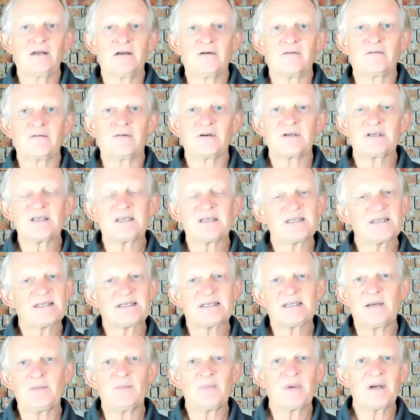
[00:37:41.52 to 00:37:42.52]
versus
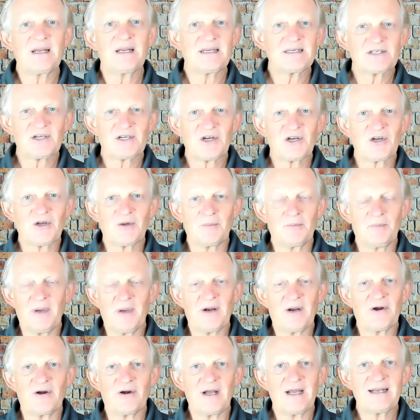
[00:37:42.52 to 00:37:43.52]
somebody's
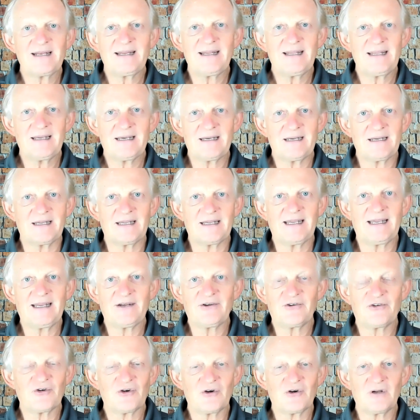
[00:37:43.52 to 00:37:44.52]
better idea
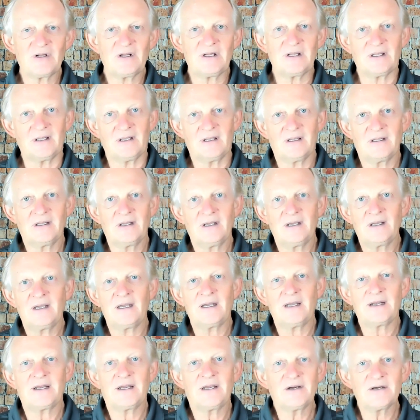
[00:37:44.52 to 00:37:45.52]
internally.
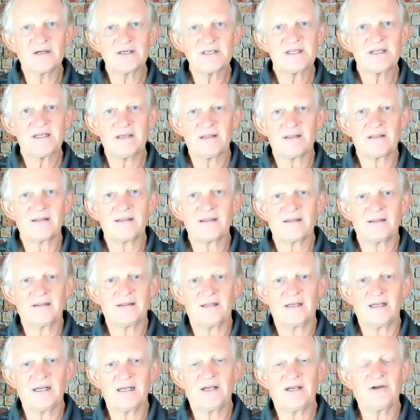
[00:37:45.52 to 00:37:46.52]
And here's the
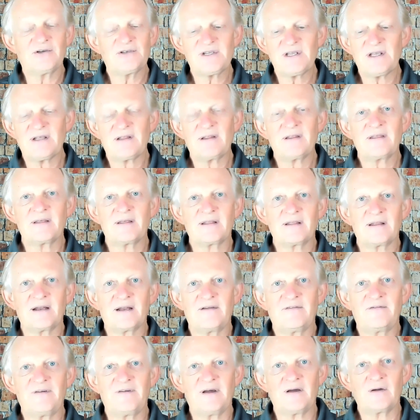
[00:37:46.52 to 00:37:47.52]
other thing that I
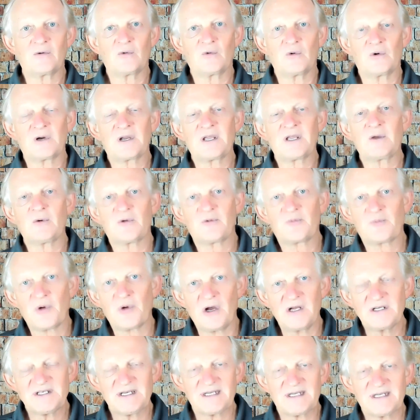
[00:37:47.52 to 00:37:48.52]
found working with
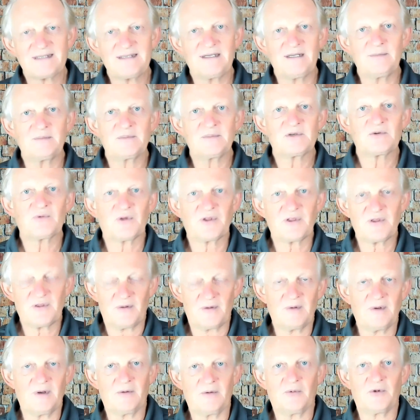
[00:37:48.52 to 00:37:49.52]
project teams with
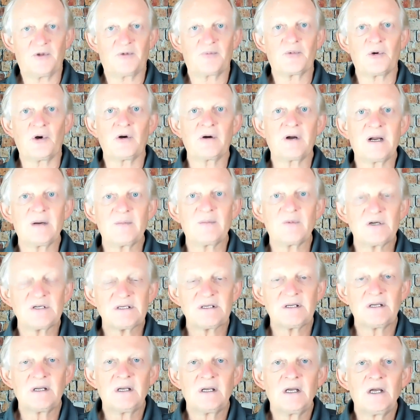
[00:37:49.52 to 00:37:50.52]

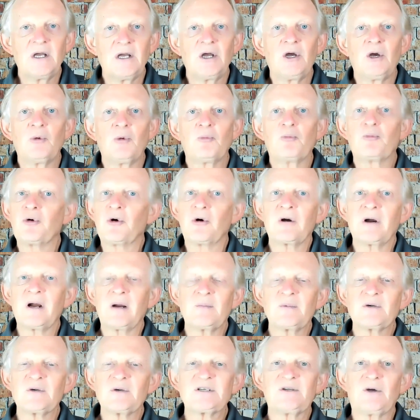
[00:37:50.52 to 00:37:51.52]
programmers.
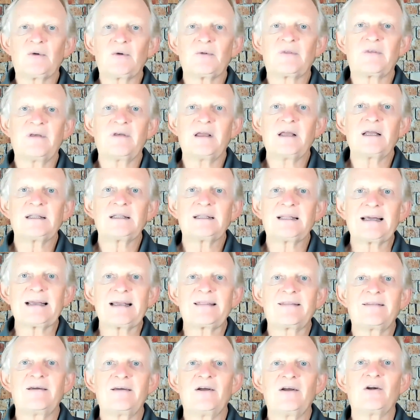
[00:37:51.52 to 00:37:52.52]
Programmers don't think
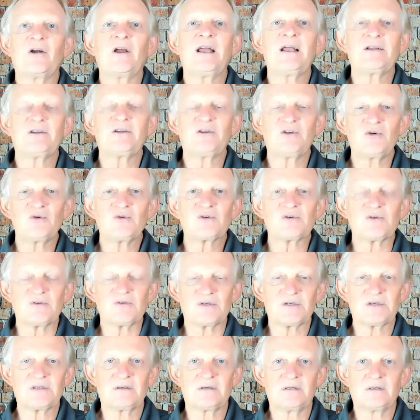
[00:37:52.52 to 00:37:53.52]
like their end
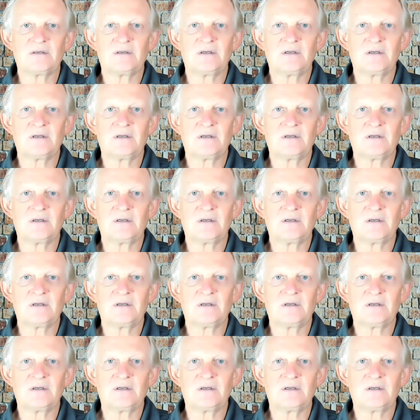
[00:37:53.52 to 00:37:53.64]
users,